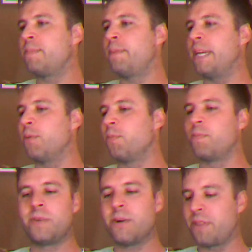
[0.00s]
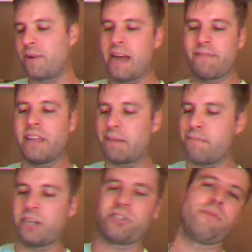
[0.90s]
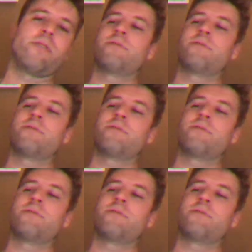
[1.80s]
be, they would have Mashimoto